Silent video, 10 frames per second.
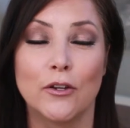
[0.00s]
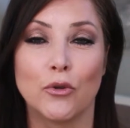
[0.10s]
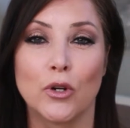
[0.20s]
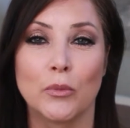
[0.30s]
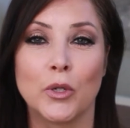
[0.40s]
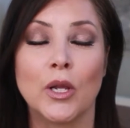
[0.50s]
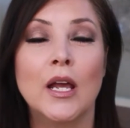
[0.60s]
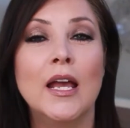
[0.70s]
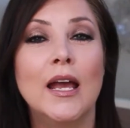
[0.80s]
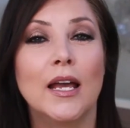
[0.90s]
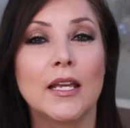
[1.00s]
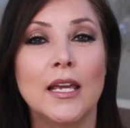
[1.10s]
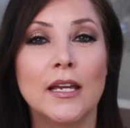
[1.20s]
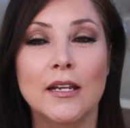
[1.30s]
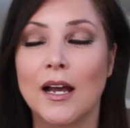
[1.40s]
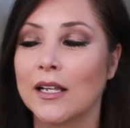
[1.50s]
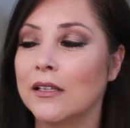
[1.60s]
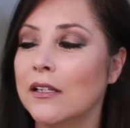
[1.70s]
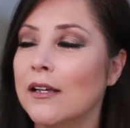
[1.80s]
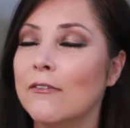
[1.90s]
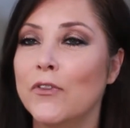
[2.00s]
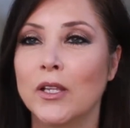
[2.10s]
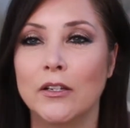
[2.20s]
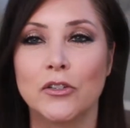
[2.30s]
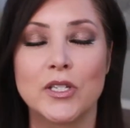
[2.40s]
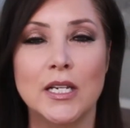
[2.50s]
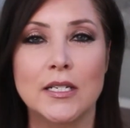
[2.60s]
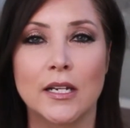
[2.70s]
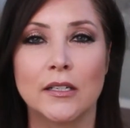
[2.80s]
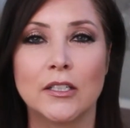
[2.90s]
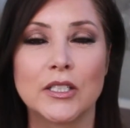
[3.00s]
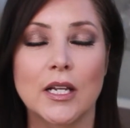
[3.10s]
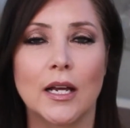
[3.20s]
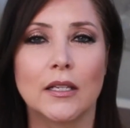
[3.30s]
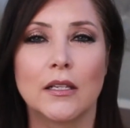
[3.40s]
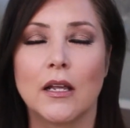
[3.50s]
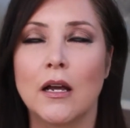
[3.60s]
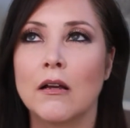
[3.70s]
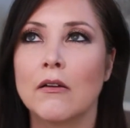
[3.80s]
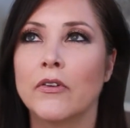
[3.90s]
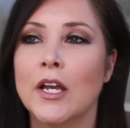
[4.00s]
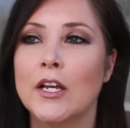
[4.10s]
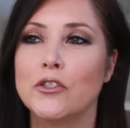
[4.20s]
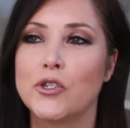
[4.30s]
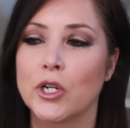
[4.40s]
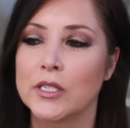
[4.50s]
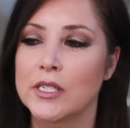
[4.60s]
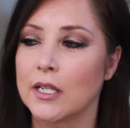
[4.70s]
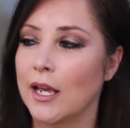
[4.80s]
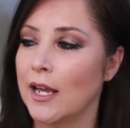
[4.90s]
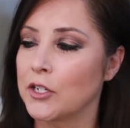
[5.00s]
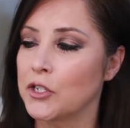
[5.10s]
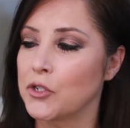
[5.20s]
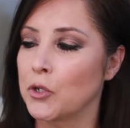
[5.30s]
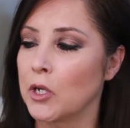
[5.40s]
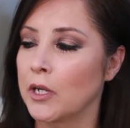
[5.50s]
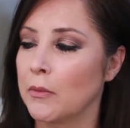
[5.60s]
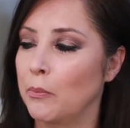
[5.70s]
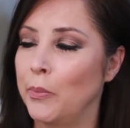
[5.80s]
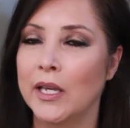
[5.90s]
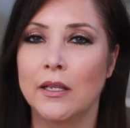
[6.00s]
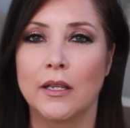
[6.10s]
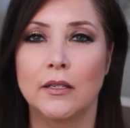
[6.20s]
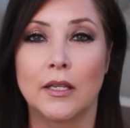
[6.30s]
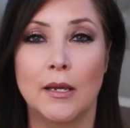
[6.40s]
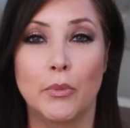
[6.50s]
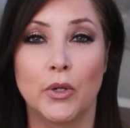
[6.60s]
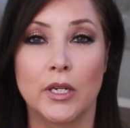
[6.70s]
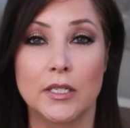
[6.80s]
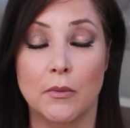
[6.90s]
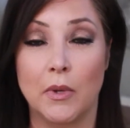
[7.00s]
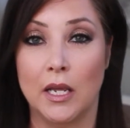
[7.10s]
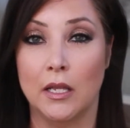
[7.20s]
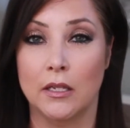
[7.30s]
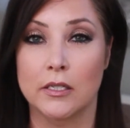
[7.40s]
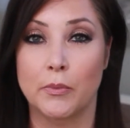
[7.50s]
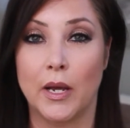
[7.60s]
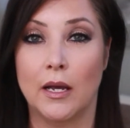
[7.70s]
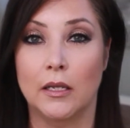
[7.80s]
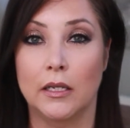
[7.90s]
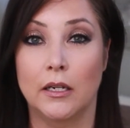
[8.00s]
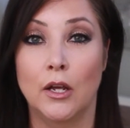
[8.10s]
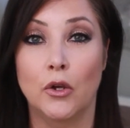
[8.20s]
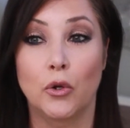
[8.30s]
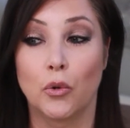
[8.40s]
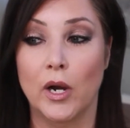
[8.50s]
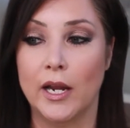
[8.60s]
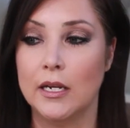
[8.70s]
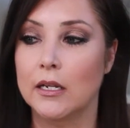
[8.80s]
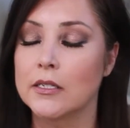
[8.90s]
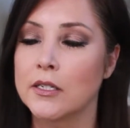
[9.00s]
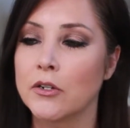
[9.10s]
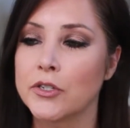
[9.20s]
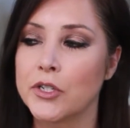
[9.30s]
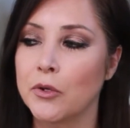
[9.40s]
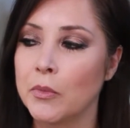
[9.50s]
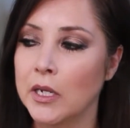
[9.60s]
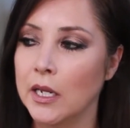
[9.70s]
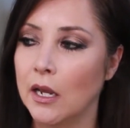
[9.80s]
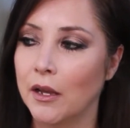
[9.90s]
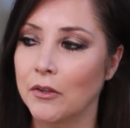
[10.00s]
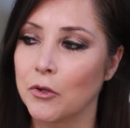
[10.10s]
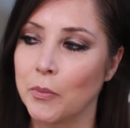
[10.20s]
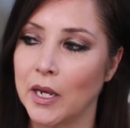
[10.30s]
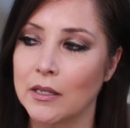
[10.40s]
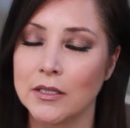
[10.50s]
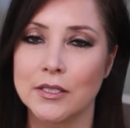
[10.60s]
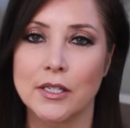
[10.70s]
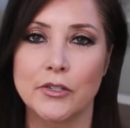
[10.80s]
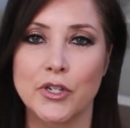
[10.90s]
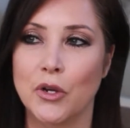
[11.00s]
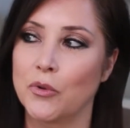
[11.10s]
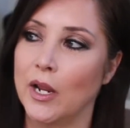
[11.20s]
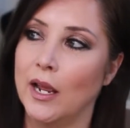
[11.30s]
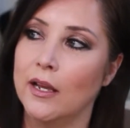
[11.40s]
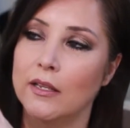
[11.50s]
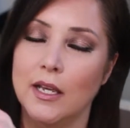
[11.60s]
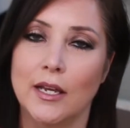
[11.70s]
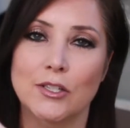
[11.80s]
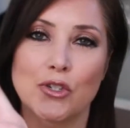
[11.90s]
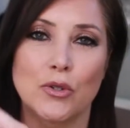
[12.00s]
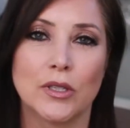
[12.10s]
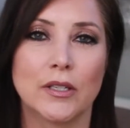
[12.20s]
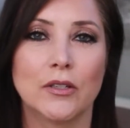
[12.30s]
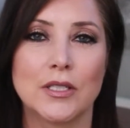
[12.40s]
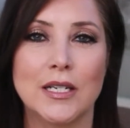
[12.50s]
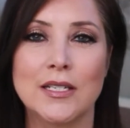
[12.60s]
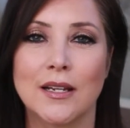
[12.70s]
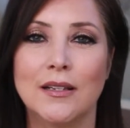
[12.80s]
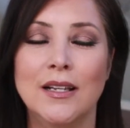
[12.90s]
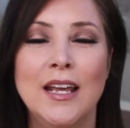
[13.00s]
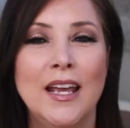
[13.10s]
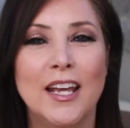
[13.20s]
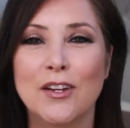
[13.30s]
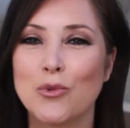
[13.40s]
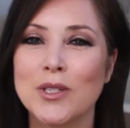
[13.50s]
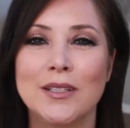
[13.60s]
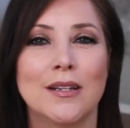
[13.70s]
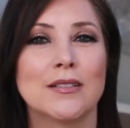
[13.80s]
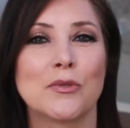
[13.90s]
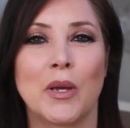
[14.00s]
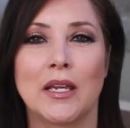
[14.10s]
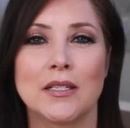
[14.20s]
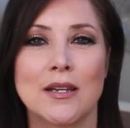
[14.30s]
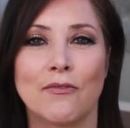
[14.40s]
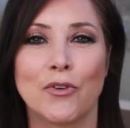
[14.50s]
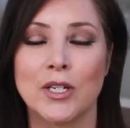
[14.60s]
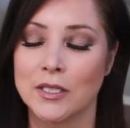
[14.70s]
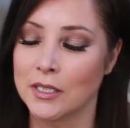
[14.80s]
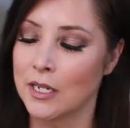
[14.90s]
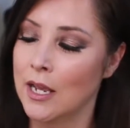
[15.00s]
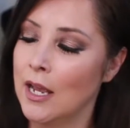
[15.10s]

adorable. Again, I love the little details. I love just the extra bit that they put into making this palette great because there are so many other palettes that don't add the extra little detail and it really does make a difference.